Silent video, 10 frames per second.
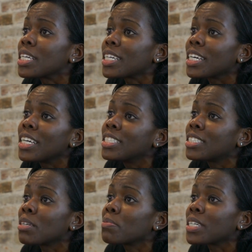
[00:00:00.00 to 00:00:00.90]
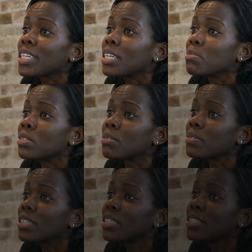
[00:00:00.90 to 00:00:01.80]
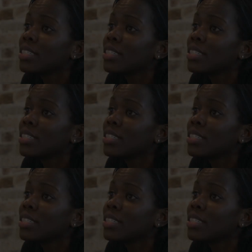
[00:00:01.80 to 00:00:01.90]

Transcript: Like, it's something I can't put up with.